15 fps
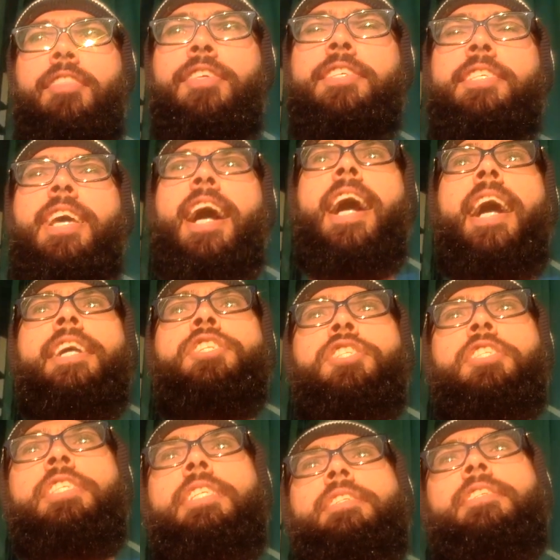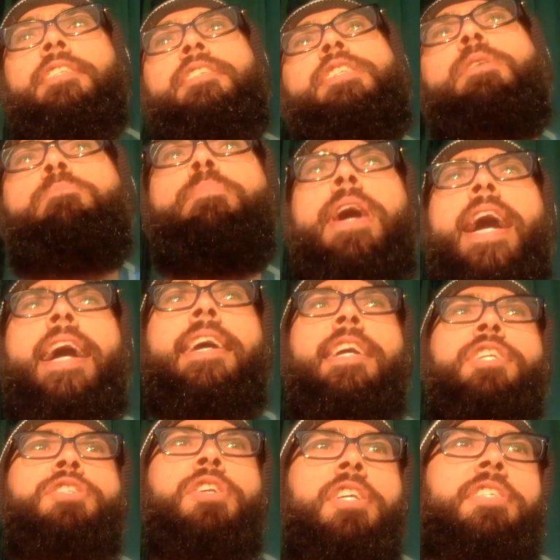This guy just needs to sit back
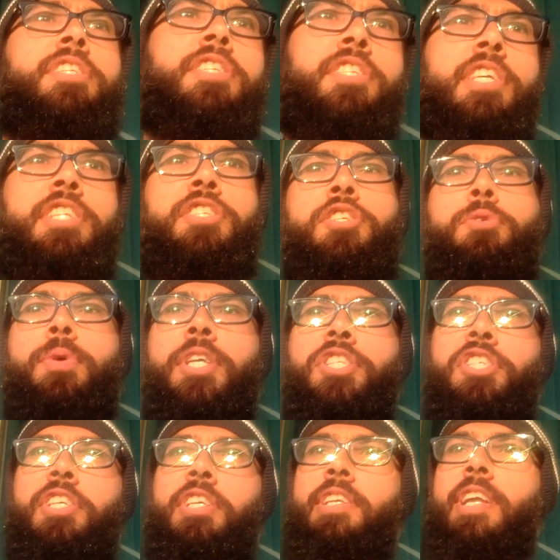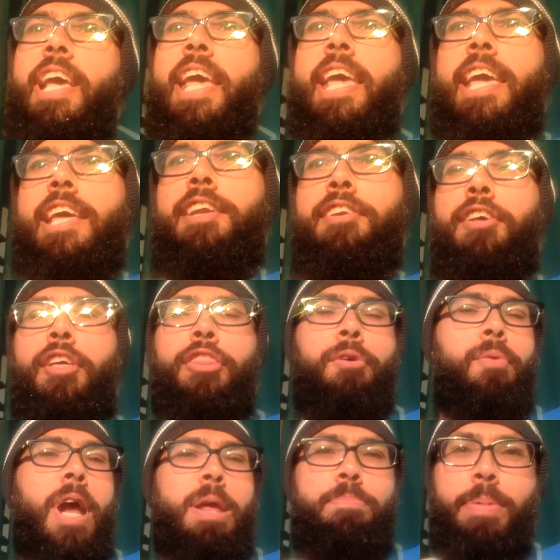and trust his intuition, and the
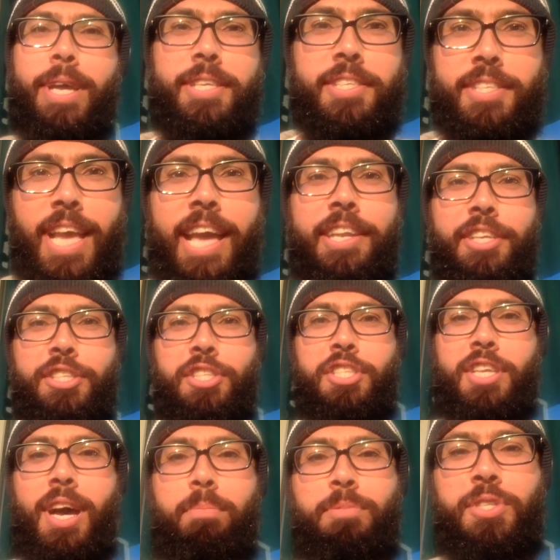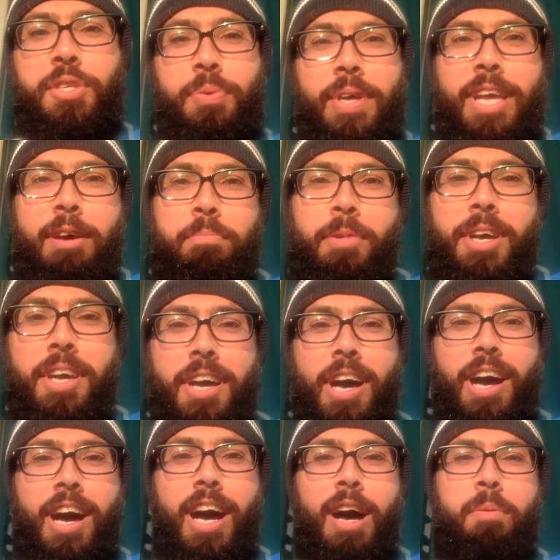right picks kind of just come to him.
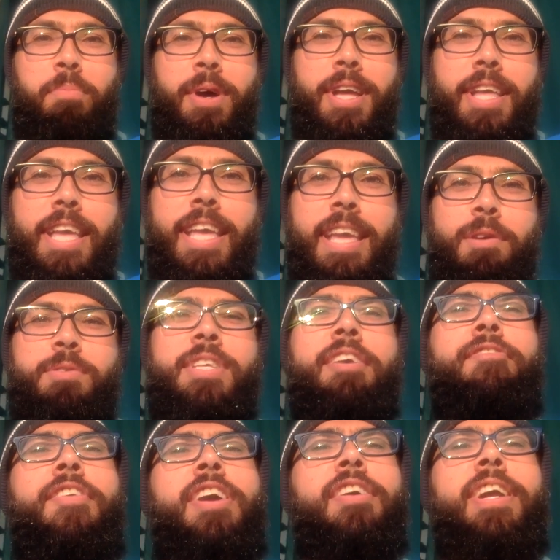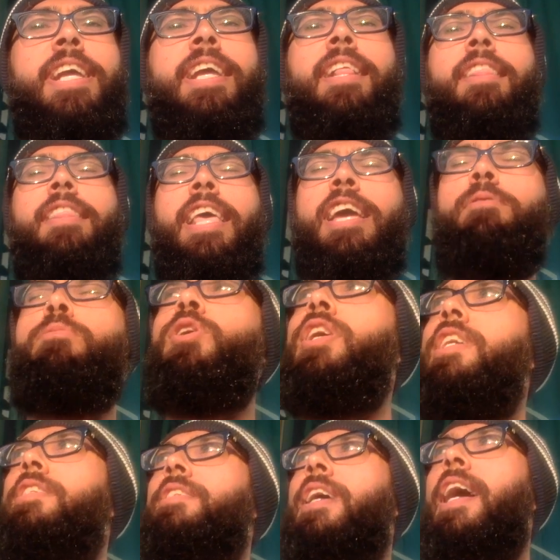It was a very
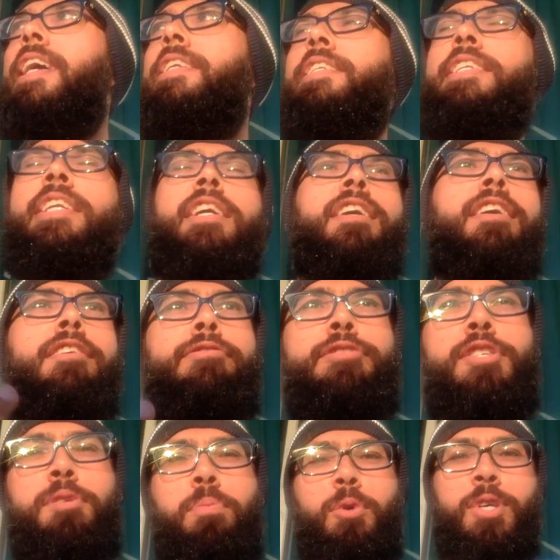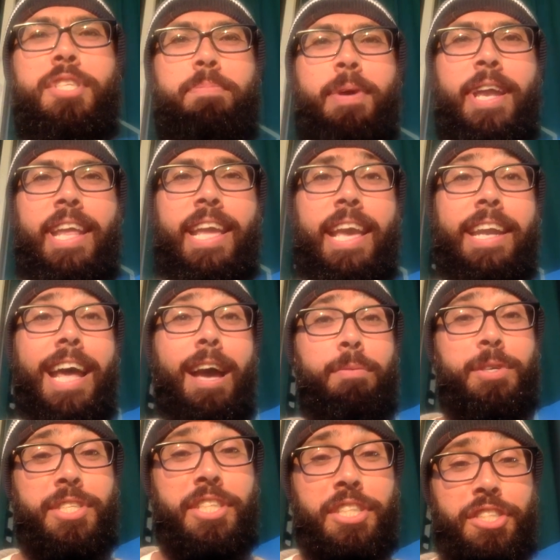glamorous idea of sports betting, and I
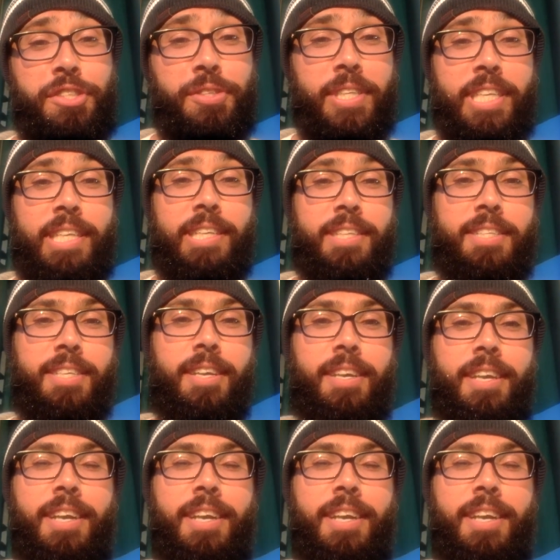was intrigued.